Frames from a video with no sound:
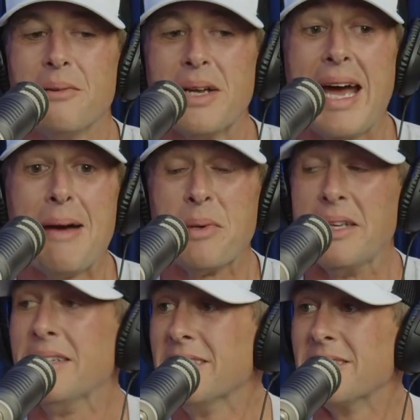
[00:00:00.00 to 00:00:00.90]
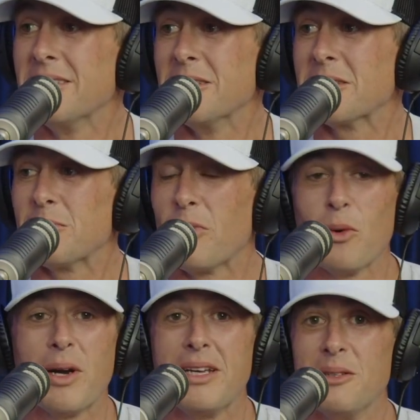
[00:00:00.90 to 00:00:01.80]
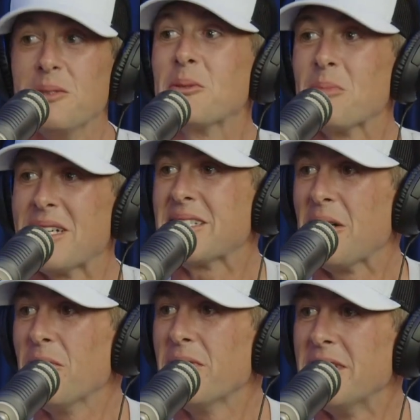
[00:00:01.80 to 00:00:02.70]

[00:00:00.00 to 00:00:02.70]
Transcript: What happened, just before I introduced myself,